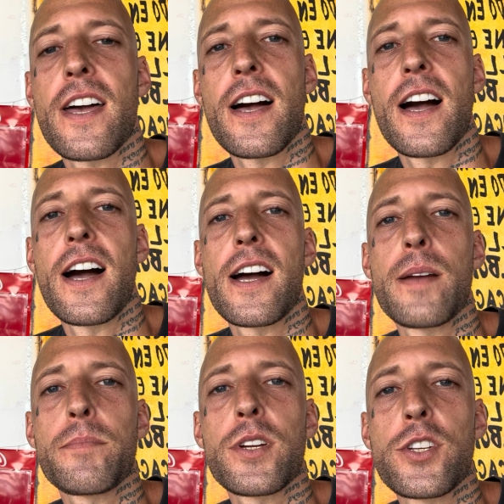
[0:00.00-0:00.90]

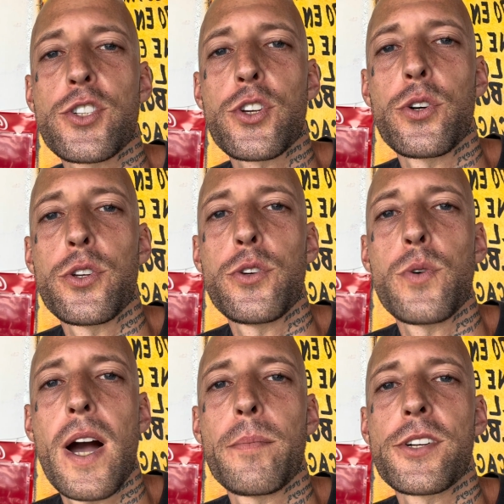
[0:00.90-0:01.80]
I'm gonna show you
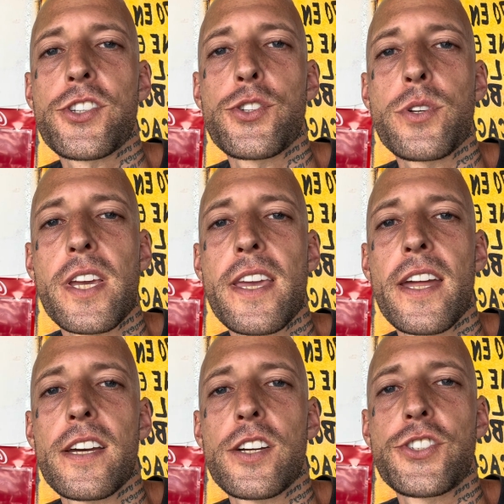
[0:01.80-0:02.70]
how much you could get
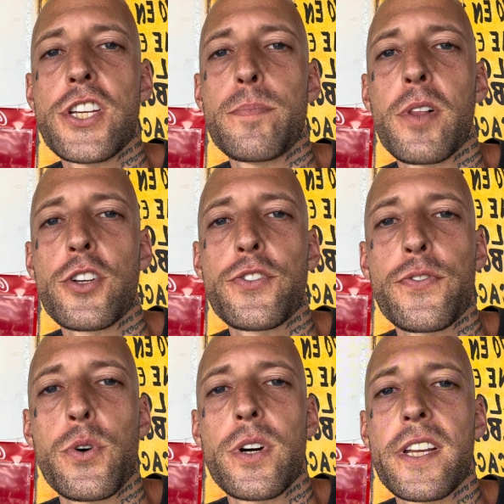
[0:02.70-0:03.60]
a cheap lunch
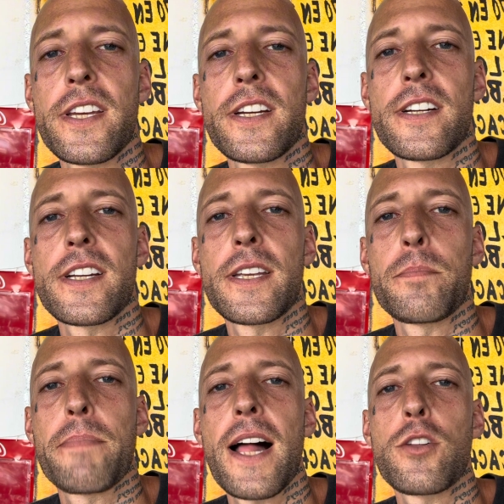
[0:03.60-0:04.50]
for here in
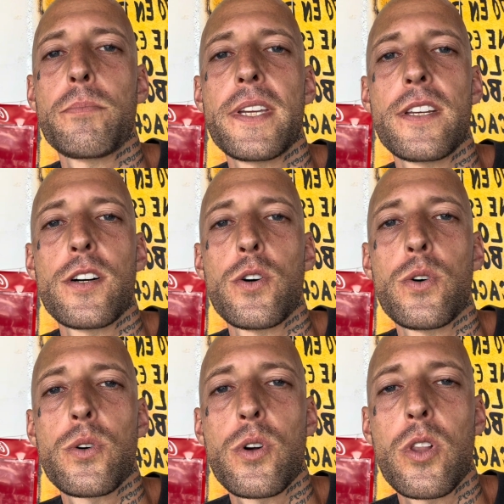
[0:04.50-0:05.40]

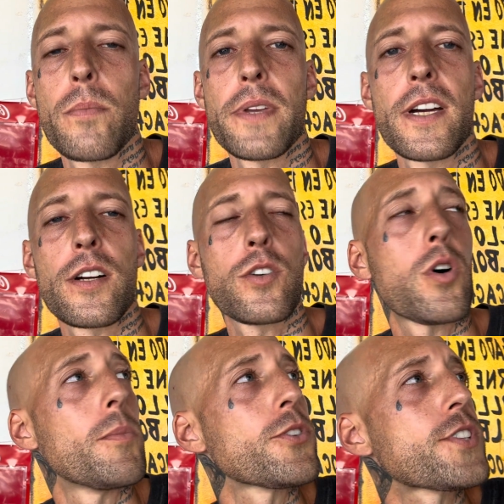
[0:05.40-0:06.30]
Palomino, Colombia.
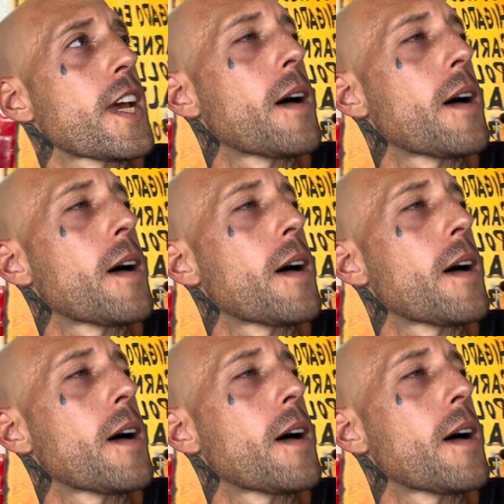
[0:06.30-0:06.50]
¿Cómo se